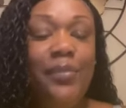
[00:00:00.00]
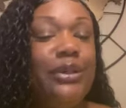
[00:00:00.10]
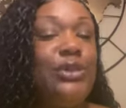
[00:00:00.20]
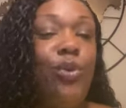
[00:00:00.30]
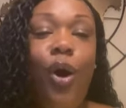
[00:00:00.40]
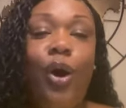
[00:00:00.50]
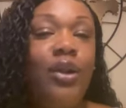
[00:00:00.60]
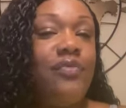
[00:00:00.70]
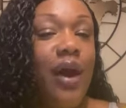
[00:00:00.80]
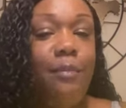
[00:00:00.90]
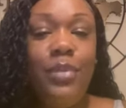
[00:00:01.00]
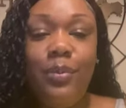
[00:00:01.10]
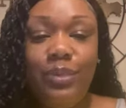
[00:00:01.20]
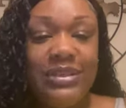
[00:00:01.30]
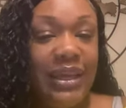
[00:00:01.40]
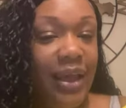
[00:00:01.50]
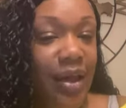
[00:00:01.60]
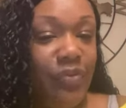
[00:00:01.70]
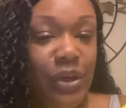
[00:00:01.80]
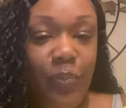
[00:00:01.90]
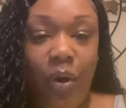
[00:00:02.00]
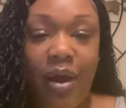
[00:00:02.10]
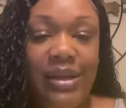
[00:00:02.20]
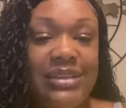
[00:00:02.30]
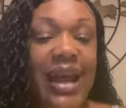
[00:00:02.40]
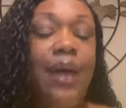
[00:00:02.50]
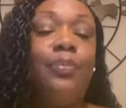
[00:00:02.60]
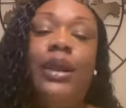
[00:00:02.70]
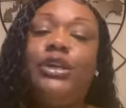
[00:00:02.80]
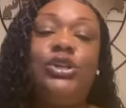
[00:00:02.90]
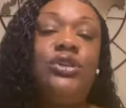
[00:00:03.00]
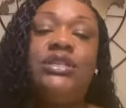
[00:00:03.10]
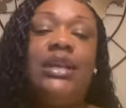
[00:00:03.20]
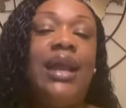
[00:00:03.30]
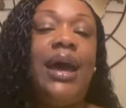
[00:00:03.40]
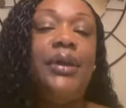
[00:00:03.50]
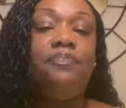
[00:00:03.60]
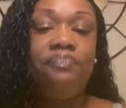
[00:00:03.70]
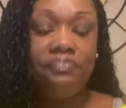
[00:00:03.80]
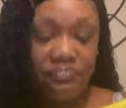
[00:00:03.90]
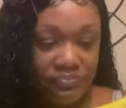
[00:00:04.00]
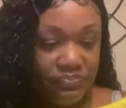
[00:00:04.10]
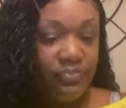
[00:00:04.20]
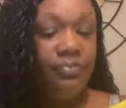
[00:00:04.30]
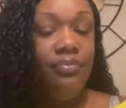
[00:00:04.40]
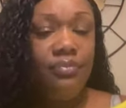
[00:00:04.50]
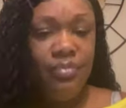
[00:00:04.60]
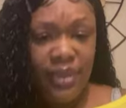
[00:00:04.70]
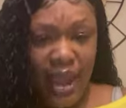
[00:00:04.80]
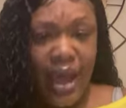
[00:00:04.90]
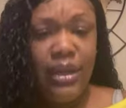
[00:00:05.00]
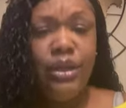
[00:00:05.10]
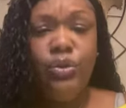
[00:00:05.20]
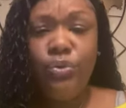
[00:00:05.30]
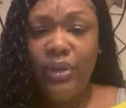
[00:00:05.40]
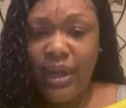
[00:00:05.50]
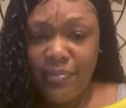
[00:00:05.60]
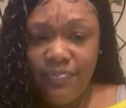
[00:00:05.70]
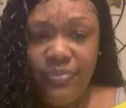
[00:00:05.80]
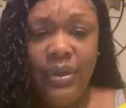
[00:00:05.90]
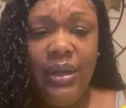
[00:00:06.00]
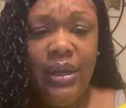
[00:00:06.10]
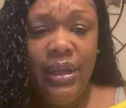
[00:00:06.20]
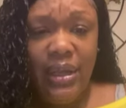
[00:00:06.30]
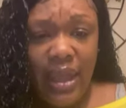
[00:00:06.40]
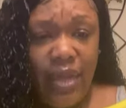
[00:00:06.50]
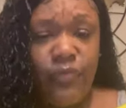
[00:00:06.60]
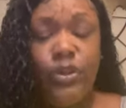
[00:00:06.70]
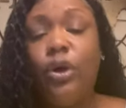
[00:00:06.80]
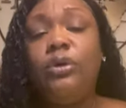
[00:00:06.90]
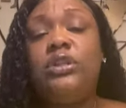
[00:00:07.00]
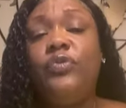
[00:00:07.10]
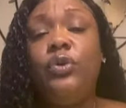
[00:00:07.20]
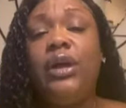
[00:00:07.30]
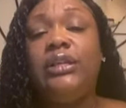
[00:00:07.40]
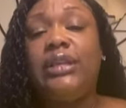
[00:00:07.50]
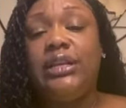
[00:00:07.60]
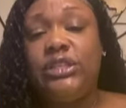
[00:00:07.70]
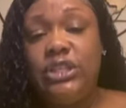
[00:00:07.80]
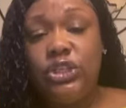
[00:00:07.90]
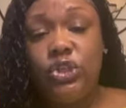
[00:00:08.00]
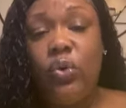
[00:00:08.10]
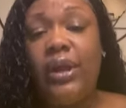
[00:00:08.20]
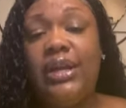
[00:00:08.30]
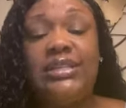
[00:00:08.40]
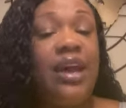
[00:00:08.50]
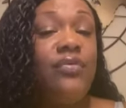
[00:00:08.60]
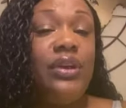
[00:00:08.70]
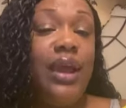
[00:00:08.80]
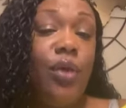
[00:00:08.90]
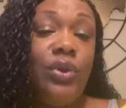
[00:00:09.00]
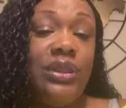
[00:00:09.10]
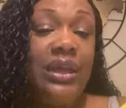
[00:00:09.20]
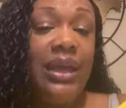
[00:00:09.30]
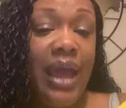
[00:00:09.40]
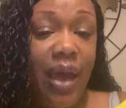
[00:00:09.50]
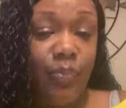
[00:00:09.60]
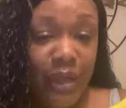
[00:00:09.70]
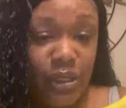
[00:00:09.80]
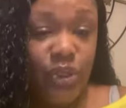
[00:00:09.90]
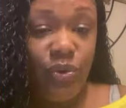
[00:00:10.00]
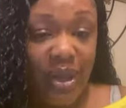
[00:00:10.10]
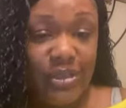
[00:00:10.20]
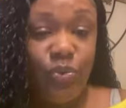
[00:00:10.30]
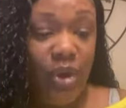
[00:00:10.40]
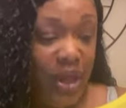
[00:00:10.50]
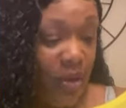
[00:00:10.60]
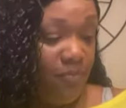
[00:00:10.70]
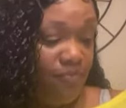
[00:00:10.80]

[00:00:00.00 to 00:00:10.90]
but to all of our members and covenant partners, God bless you tonight. Hallelujah. And for those of you that, that just join us every now and then, God bless you as well.